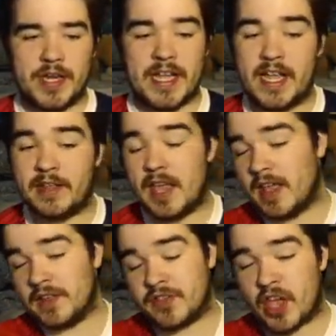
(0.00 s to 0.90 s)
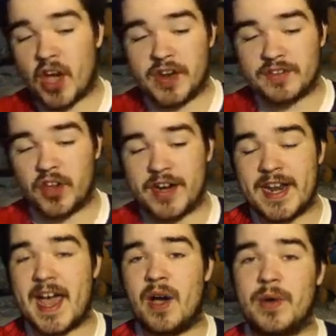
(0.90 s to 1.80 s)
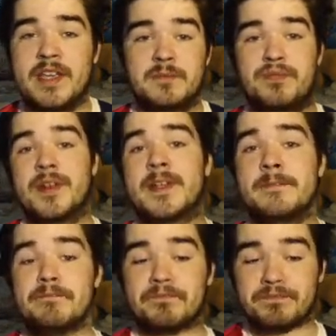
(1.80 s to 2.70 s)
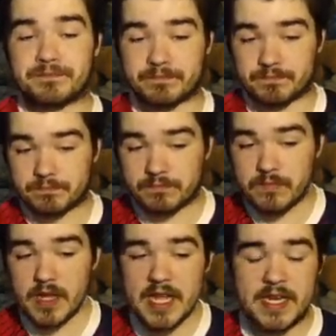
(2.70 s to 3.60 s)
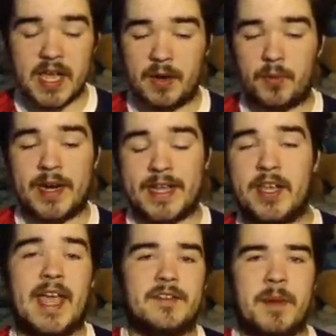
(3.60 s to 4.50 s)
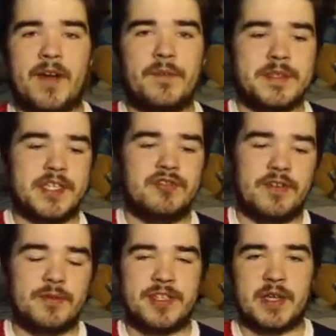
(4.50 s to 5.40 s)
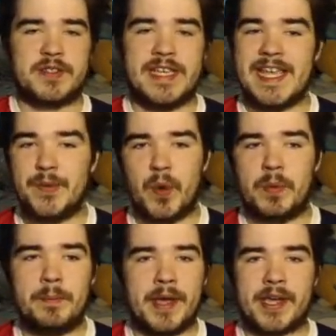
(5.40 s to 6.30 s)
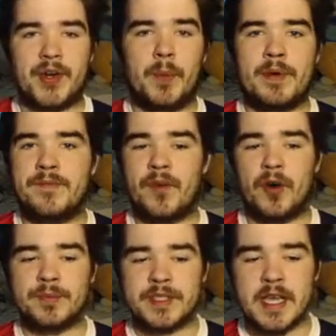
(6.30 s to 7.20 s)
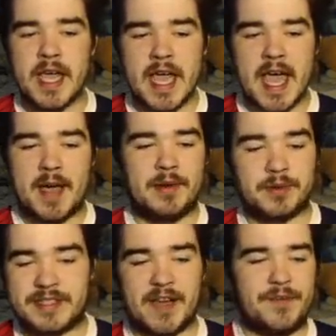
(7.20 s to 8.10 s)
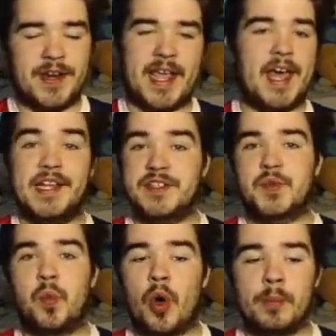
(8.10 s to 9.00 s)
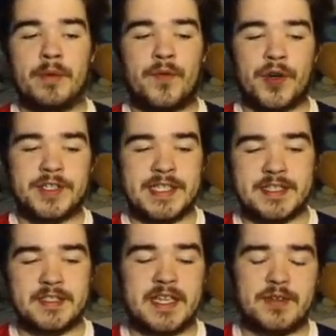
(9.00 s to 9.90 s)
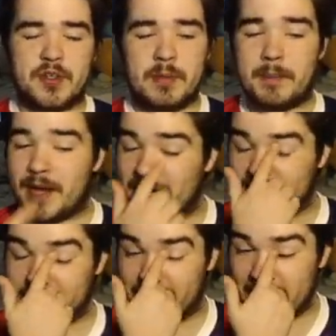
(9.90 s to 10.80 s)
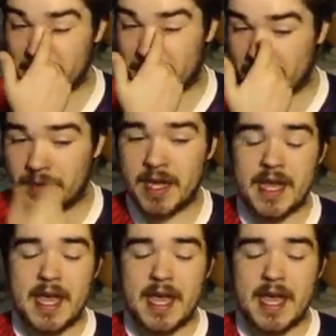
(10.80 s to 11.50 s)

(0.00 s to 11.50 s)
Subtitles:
The card he's got now is brilliant, and when he gets back from his injury from Chelsea, he will be picking up in forms. He'll definitely get at least 1 before the season's out. So my plan is to keep him.